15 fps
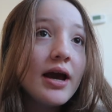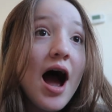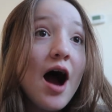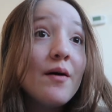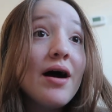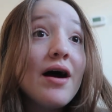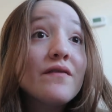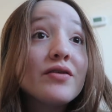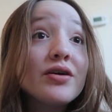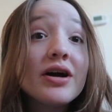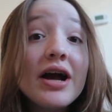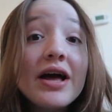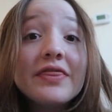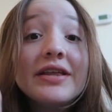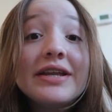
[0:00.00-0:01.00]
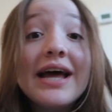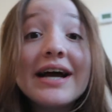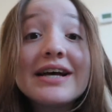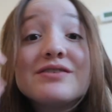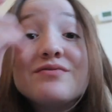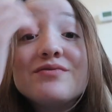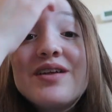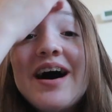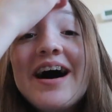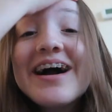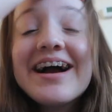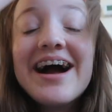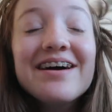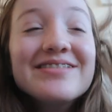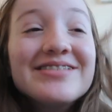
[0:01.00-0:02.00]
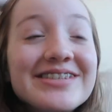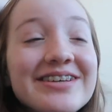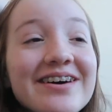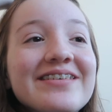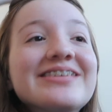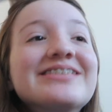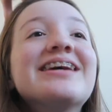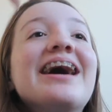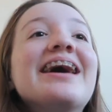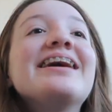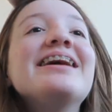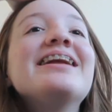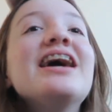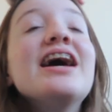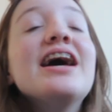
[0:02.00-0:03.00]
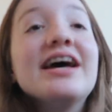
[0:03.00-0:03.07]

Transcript: However, the next vlog, I'm so excited,